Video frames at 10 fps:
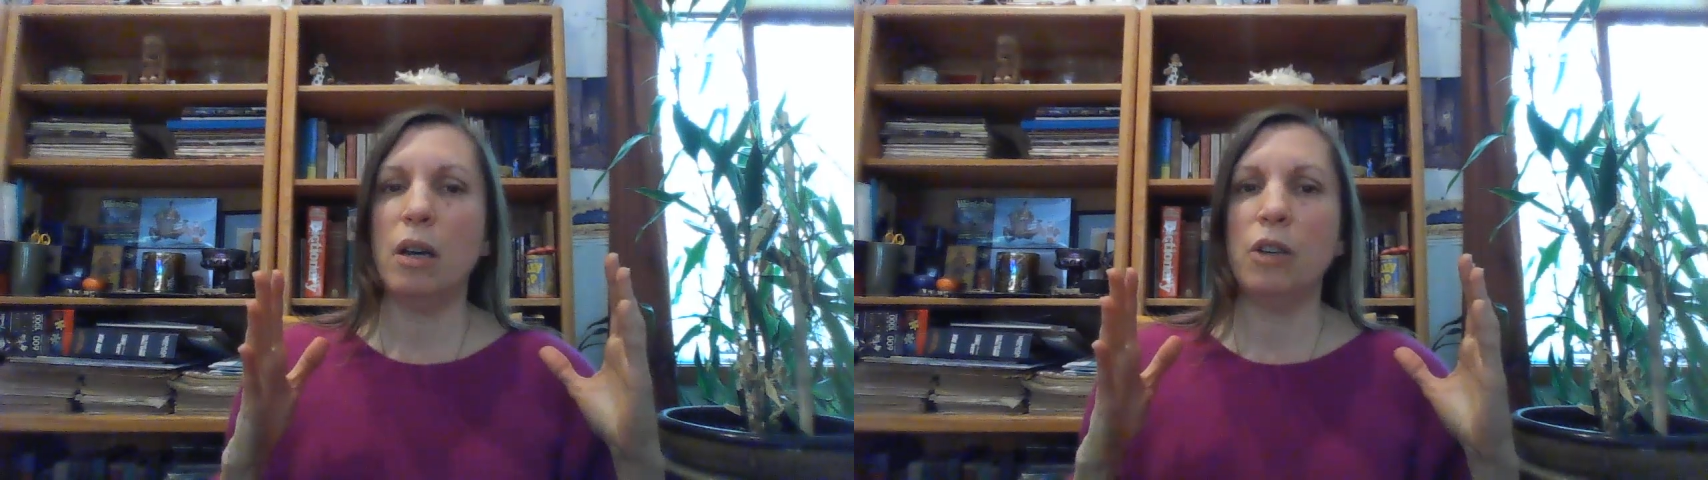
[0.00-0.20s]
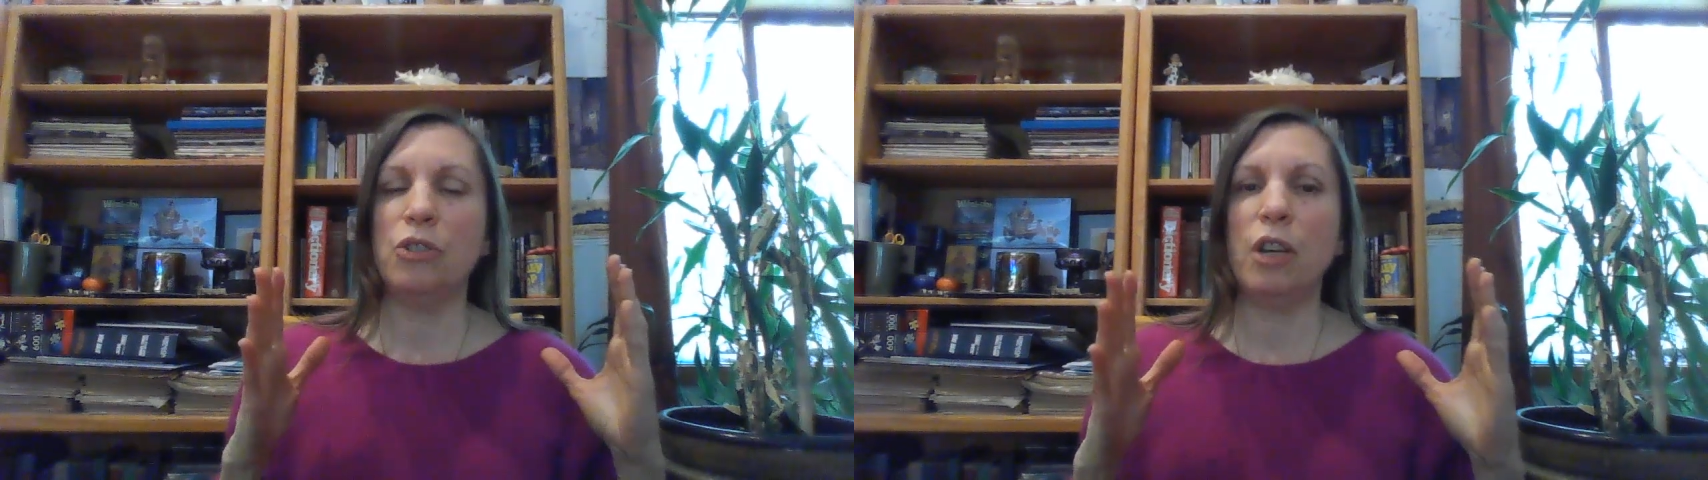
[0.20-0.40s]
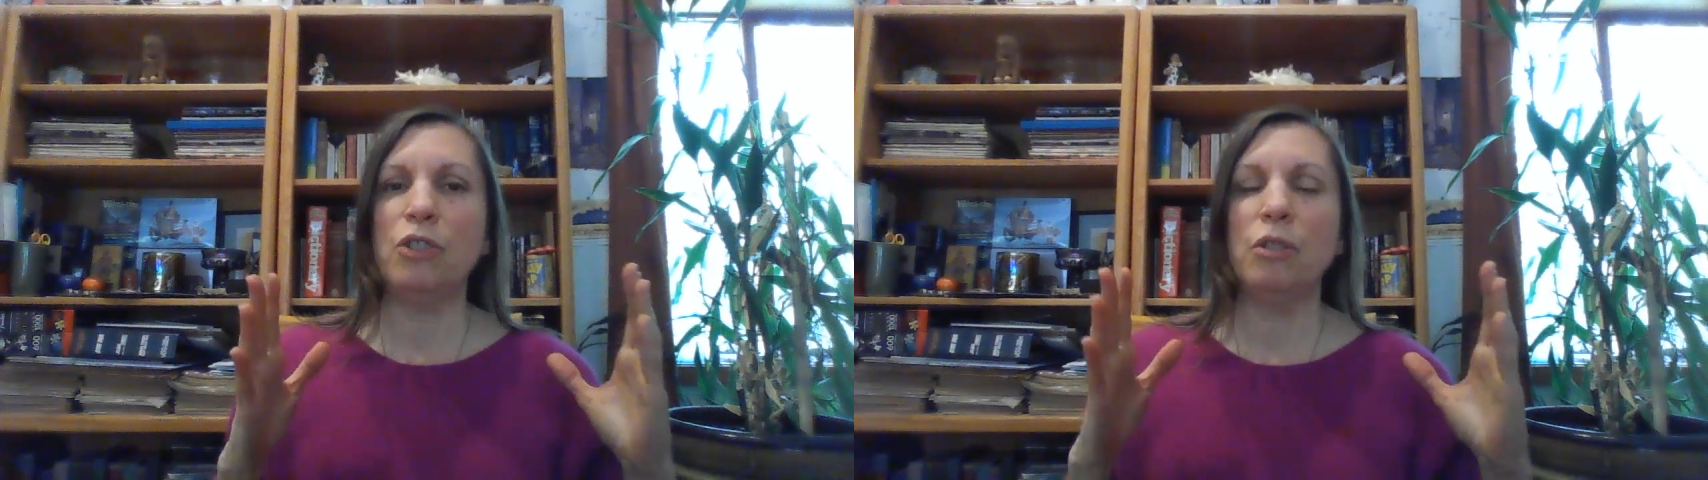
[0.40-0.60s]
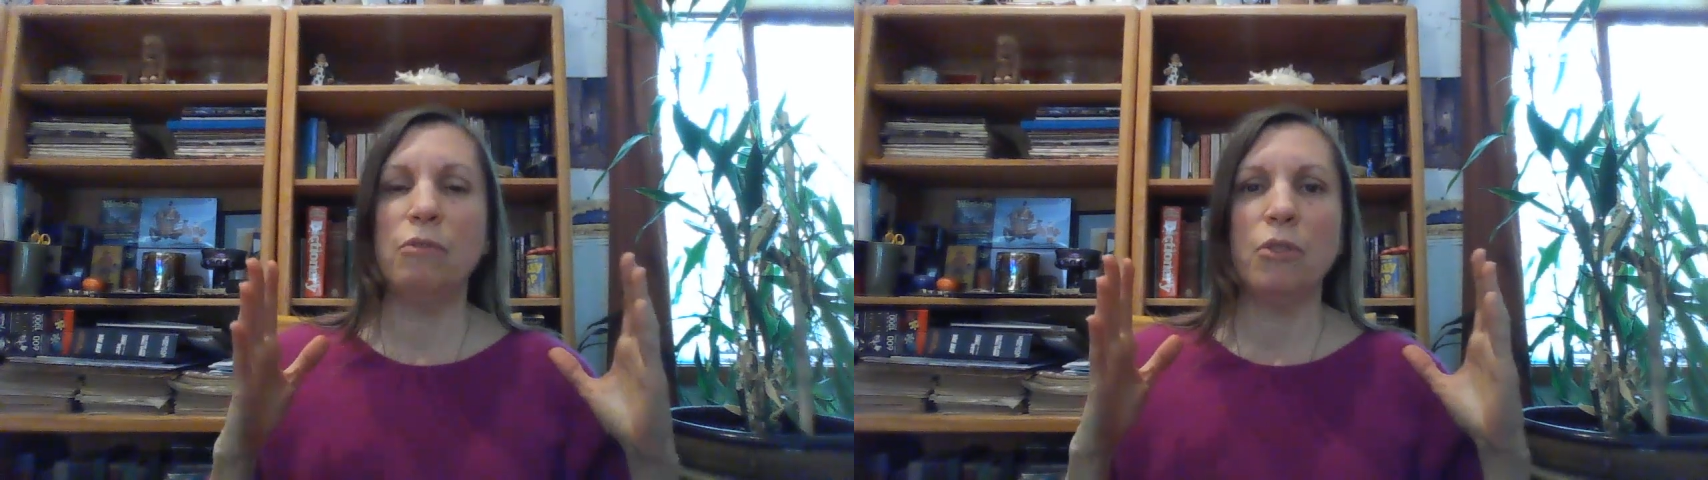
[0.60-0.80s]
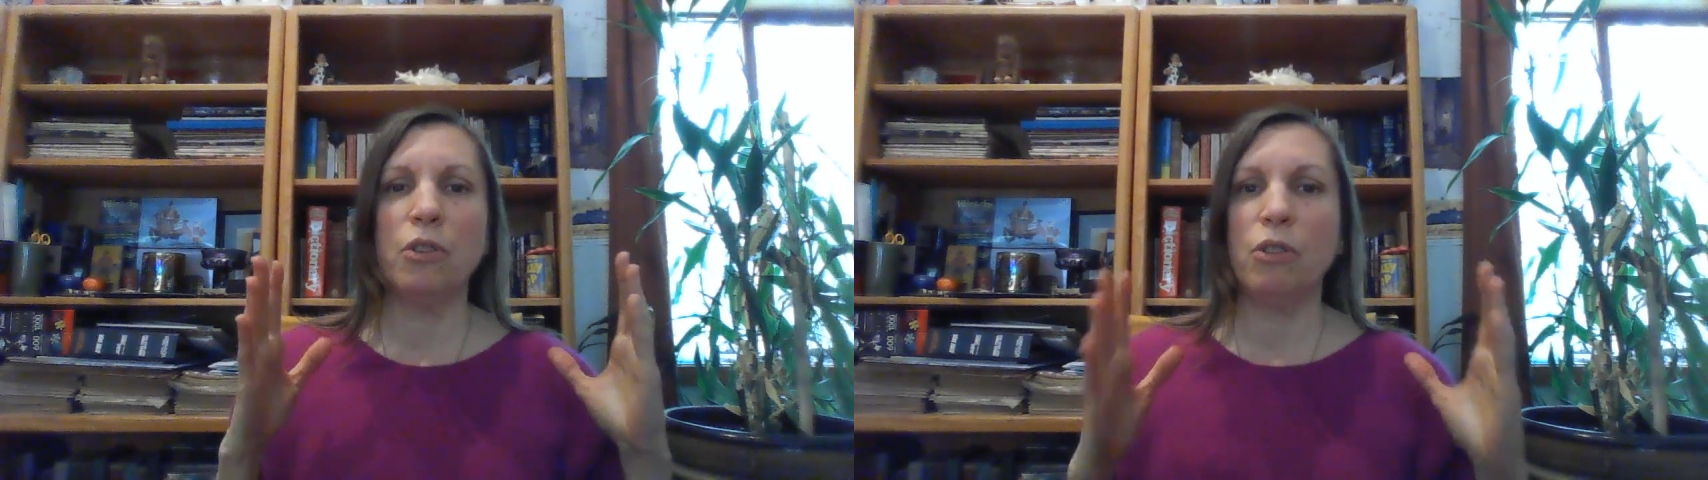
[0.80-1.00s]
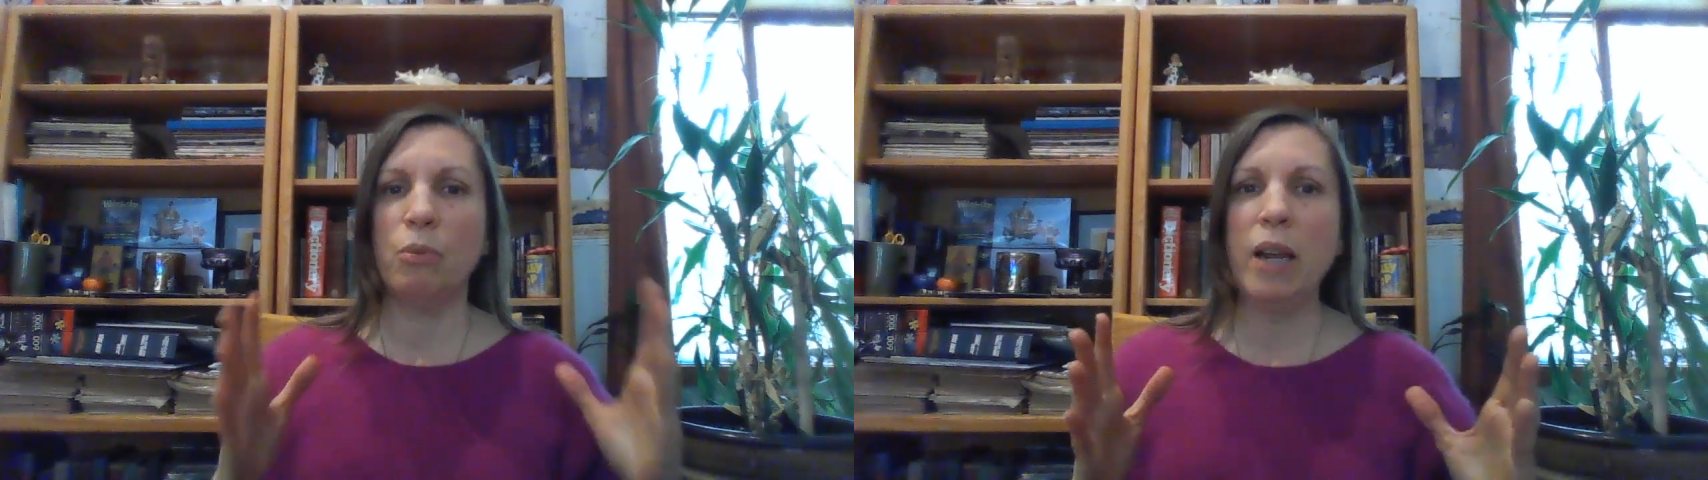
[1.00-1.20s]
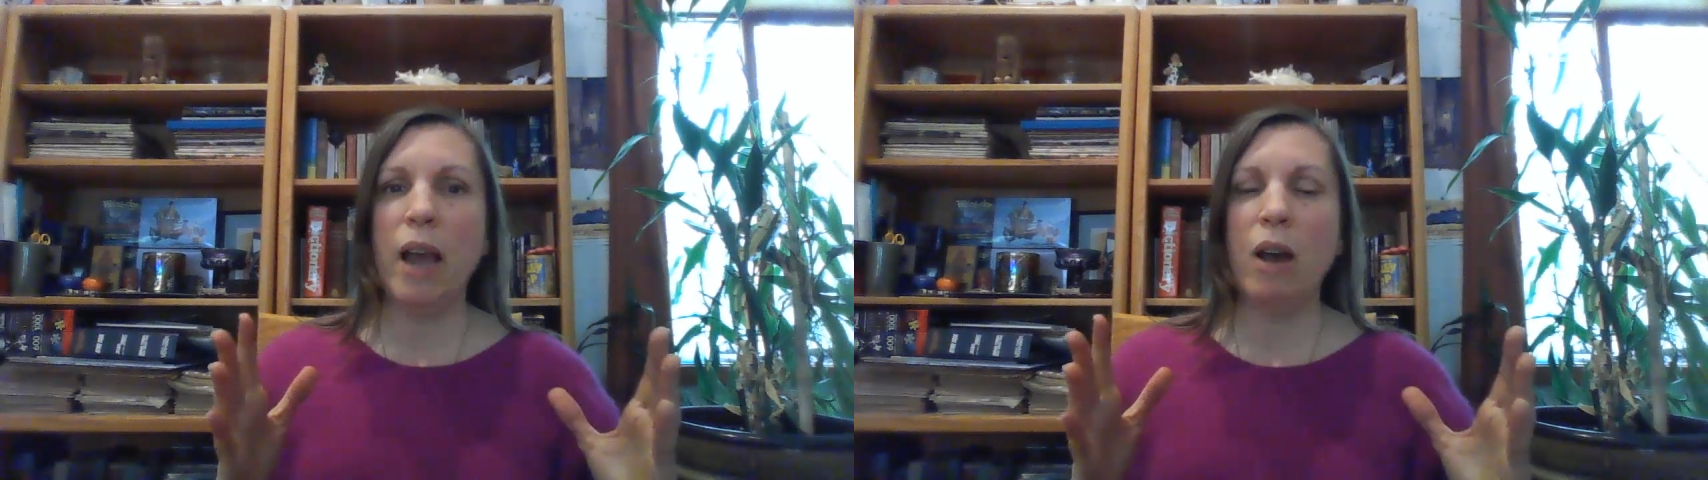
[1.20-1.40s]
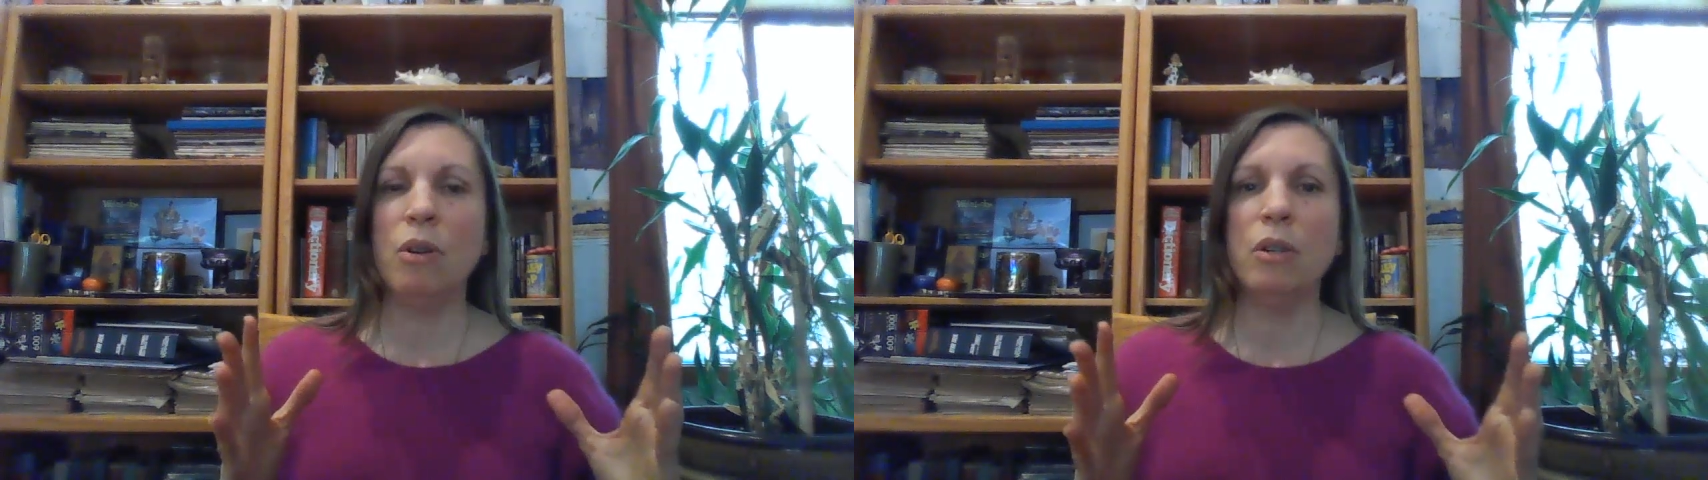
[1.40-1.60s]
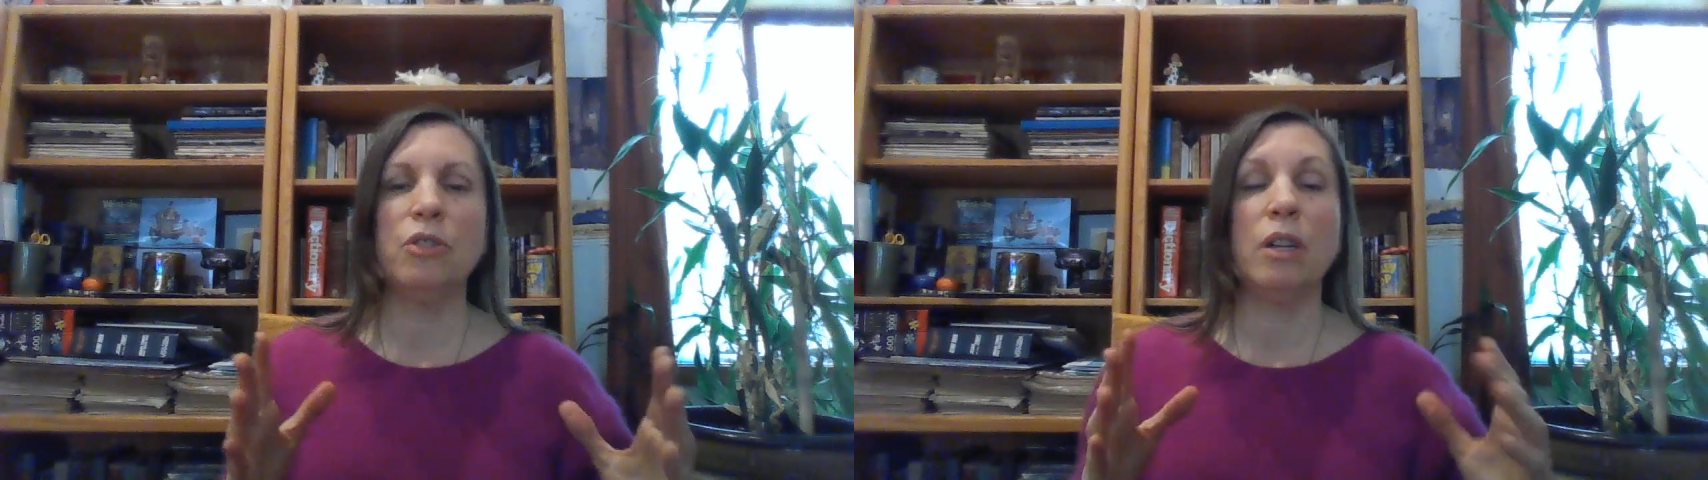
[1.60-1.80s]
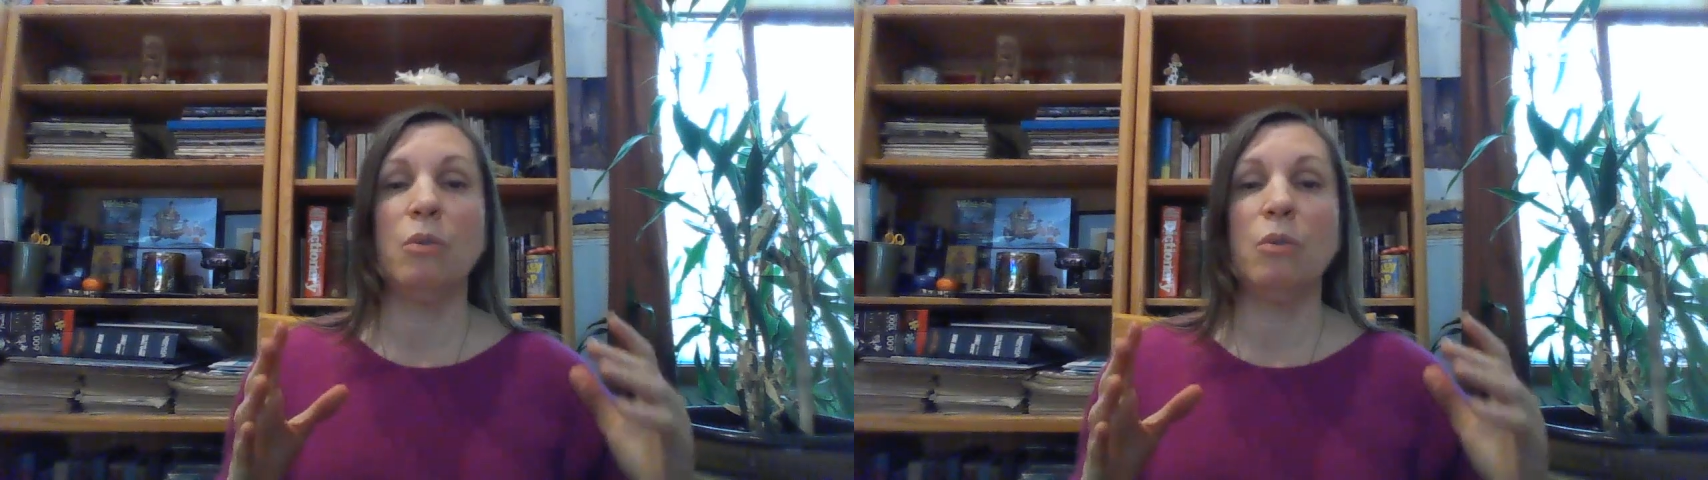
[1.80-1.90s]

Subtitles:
a session for 3 hours,